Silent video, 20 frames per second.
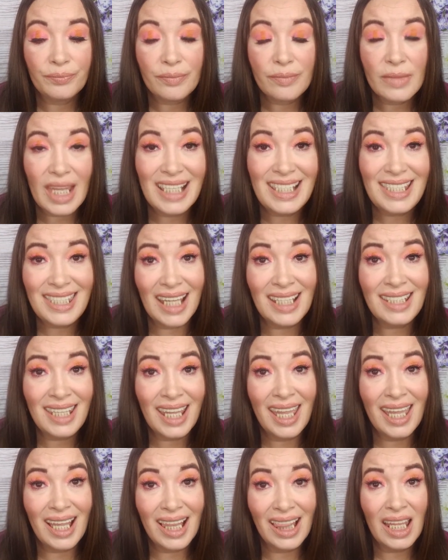
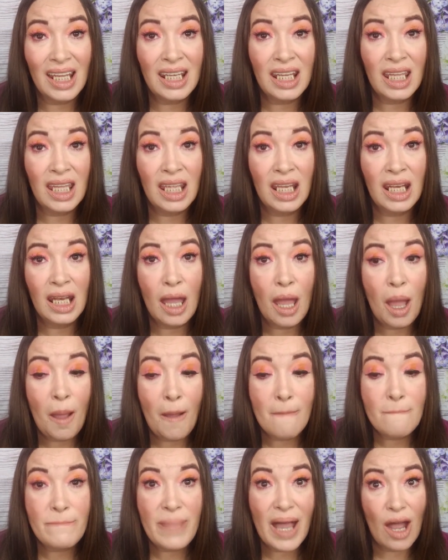Siete London
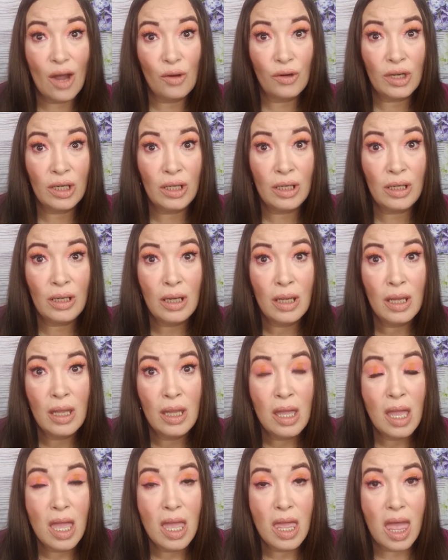powder.
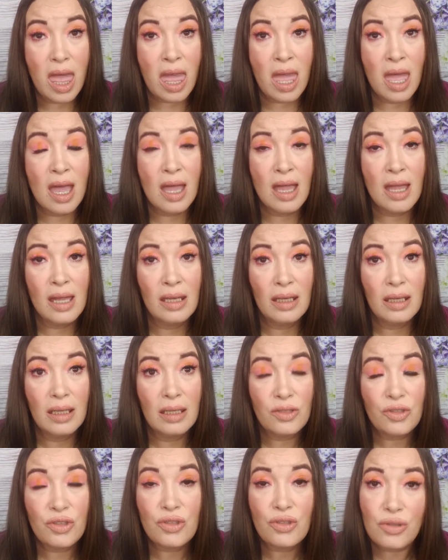And
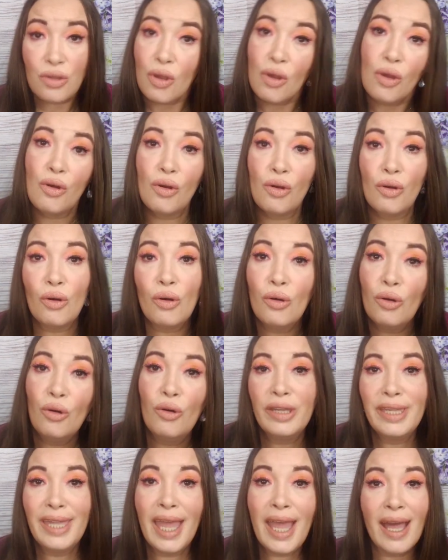so
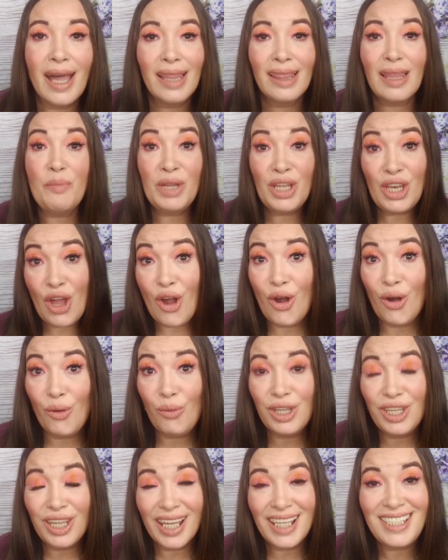yeah, let me know what you
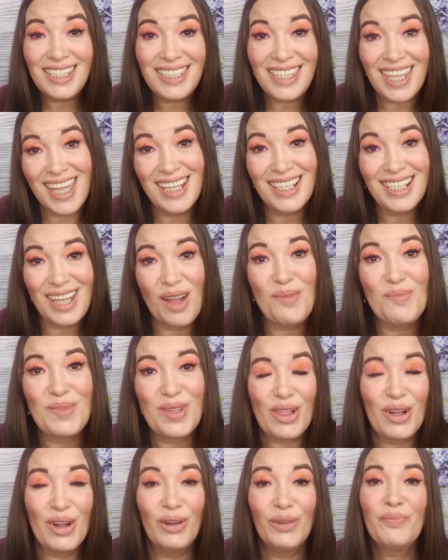guys think down
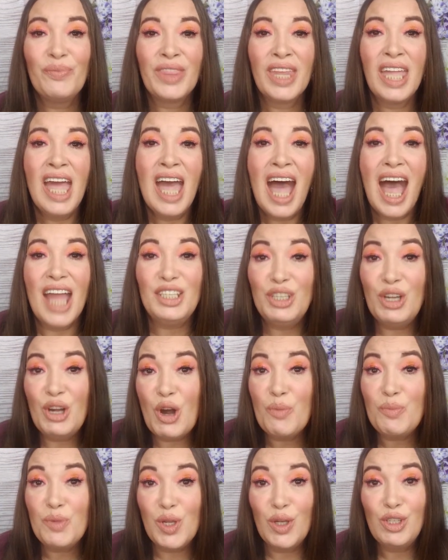below. I do hope
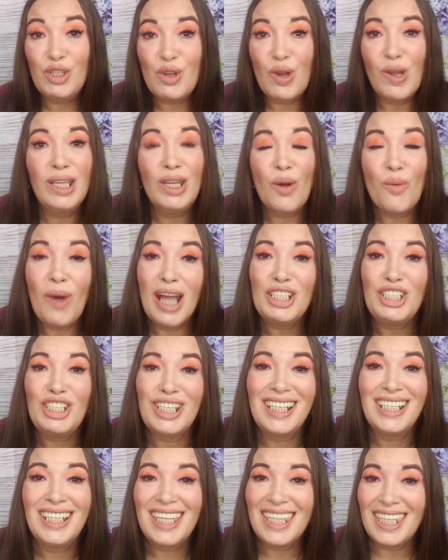you enjoyed
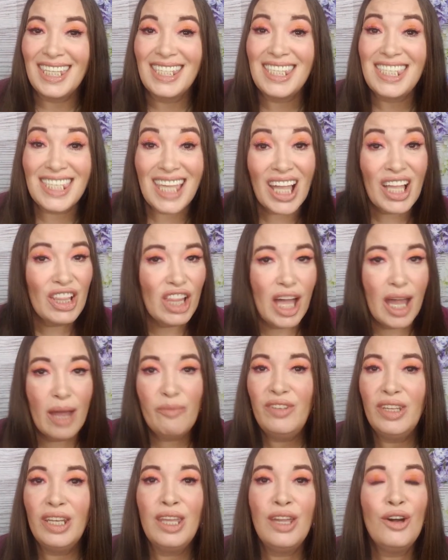watching this collab
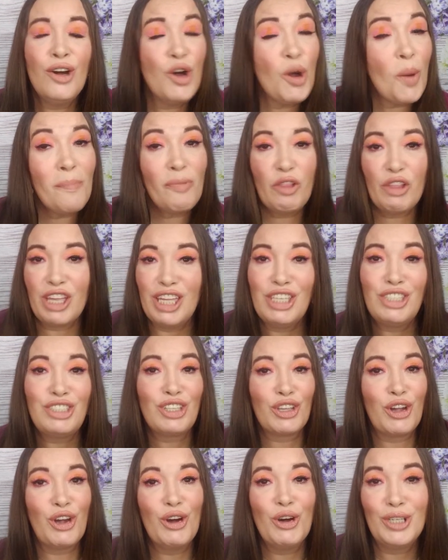video. Please
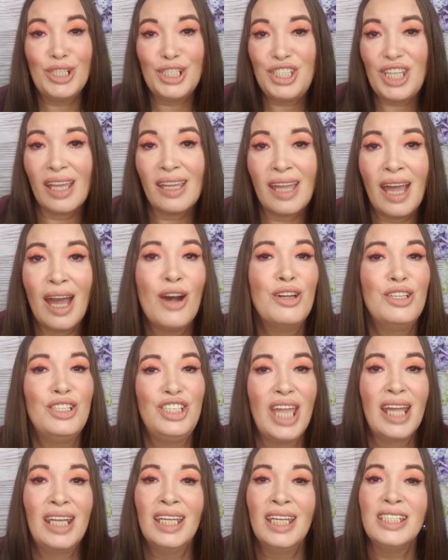go check out
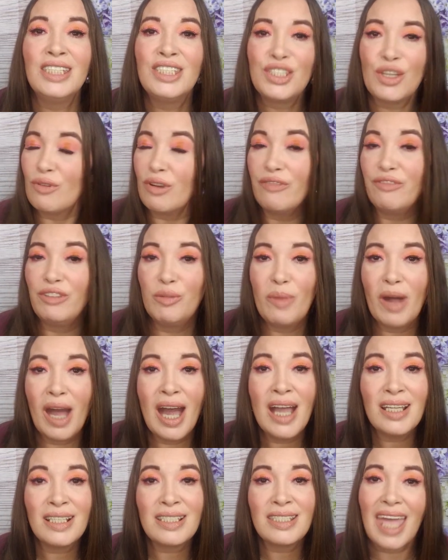Janet's review
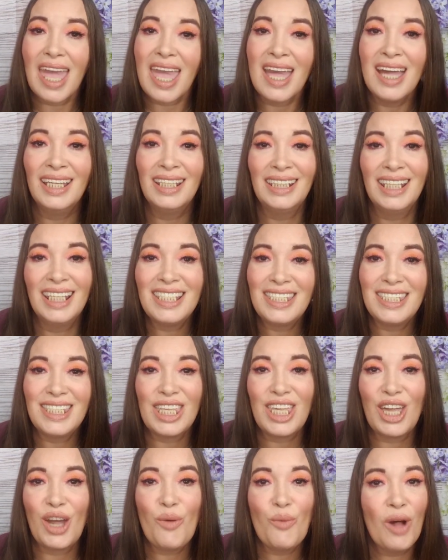box and see
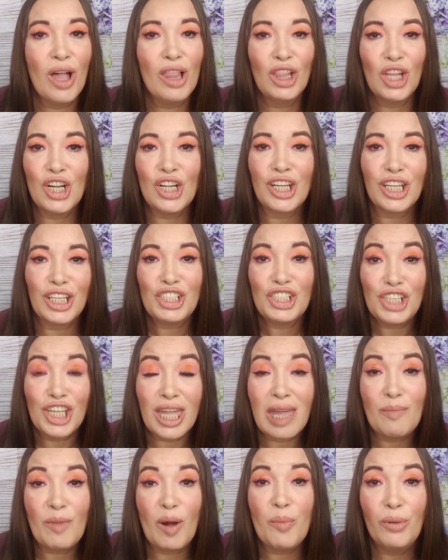what look she came
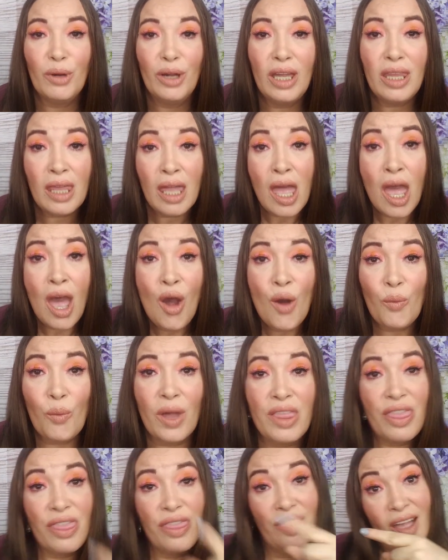up with
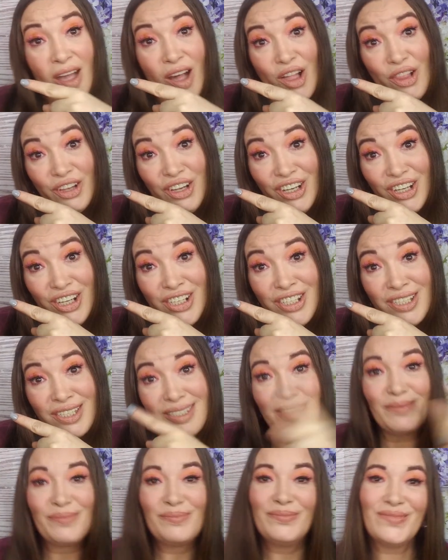the colors
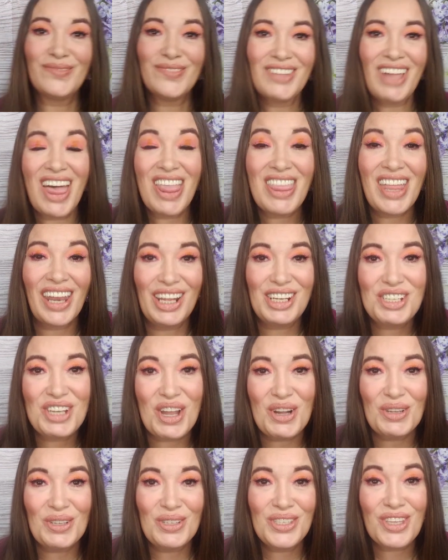that I
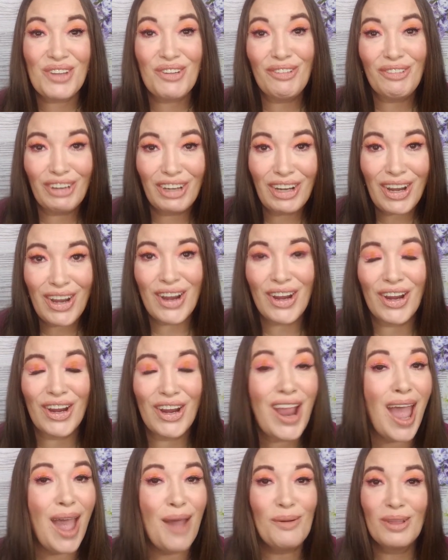chose for her.
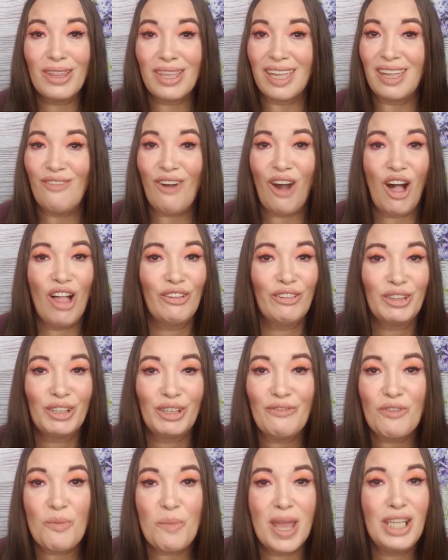I will leave all of her
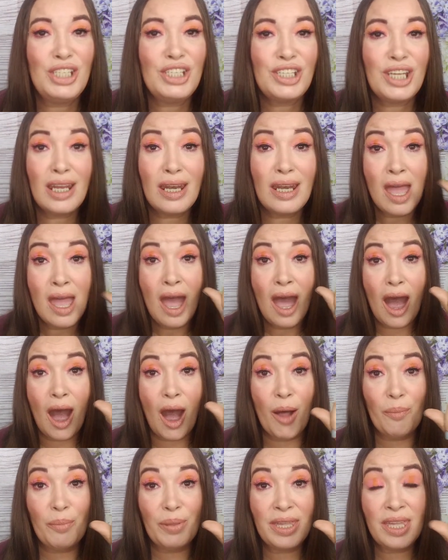information
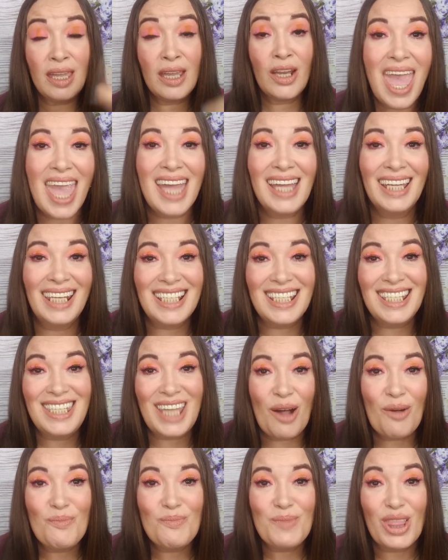up here and
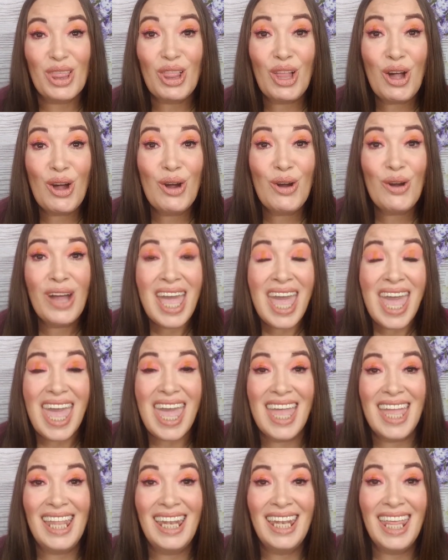down below
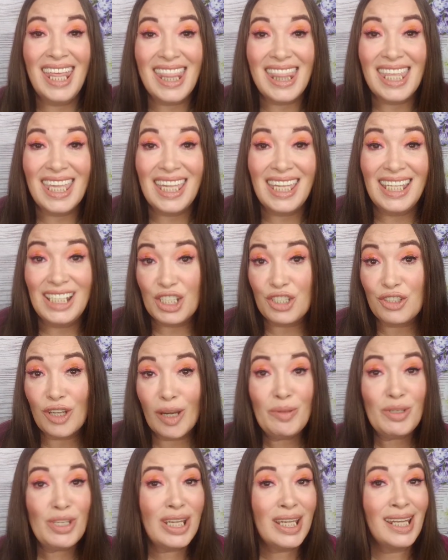in the
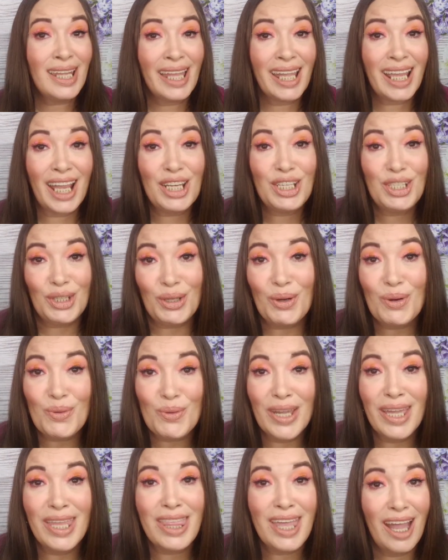description, like I do
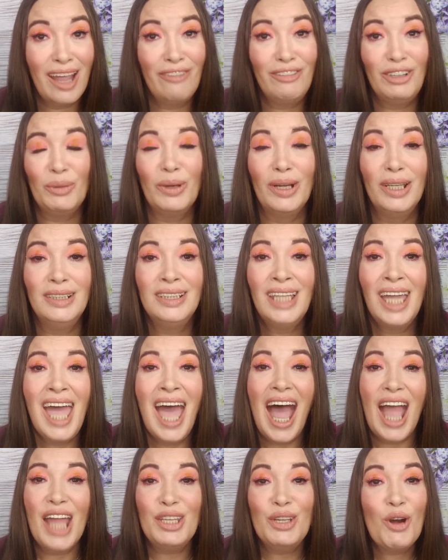with everyone.
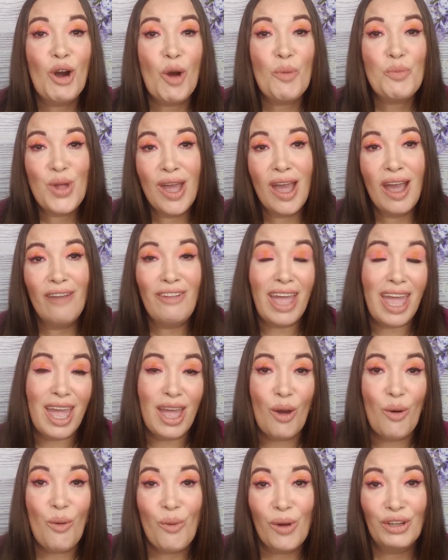I do hope you have a
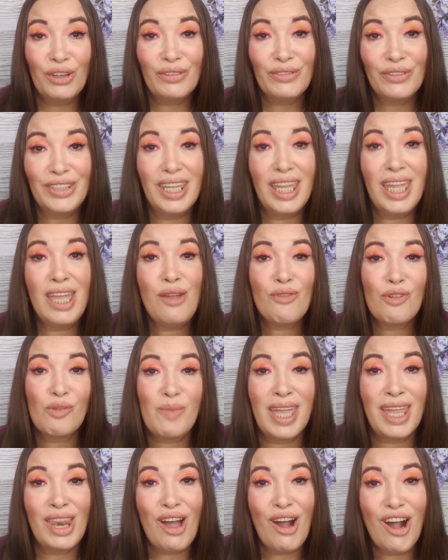wonderful day.
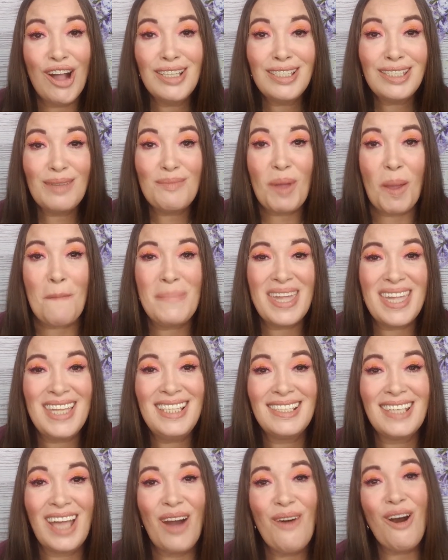Remain awesome and peace
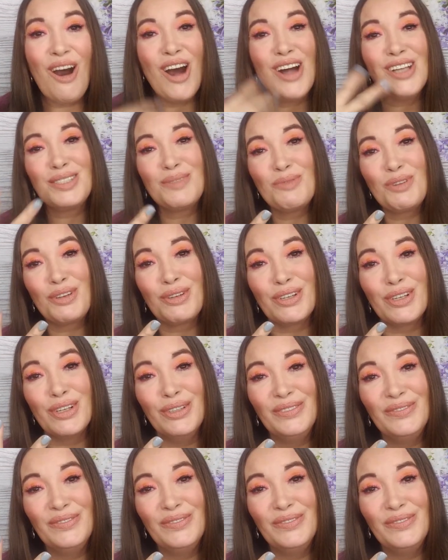out, awesome crew.